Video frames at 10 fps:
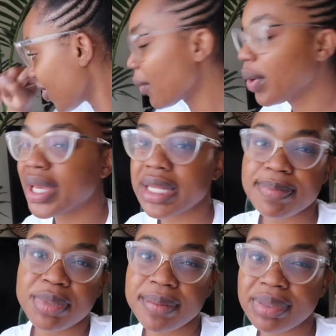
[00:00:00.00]
And then that way we
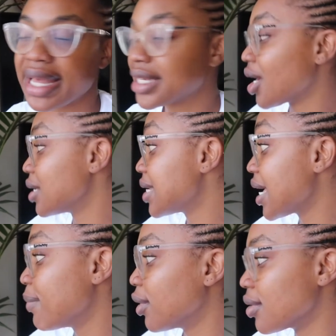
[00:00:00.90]
can put plants on
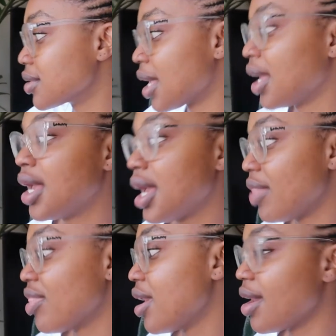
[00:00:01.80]
tables
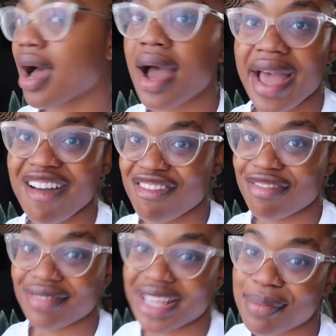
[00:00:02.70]
and then not have,
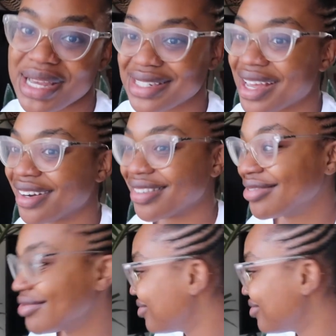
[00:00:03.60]
like, my son,